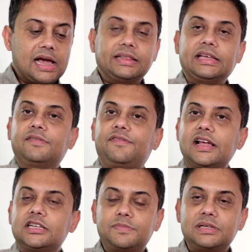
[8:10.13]
The
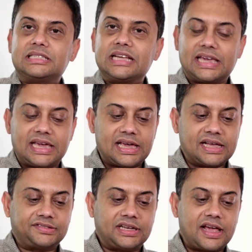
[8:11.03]
inflatable dinghy
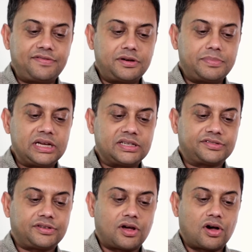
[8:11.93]
is 11
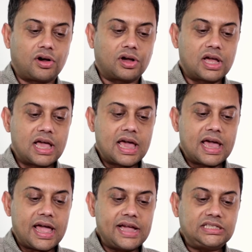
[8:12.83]
meters long
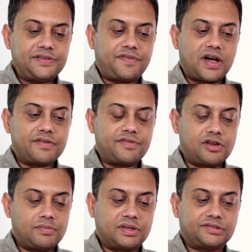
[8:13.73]
85
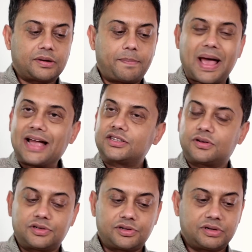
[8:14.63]
humans are packed
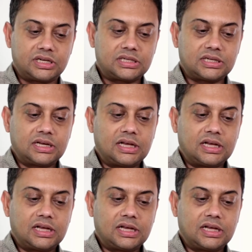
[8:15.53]
onto it.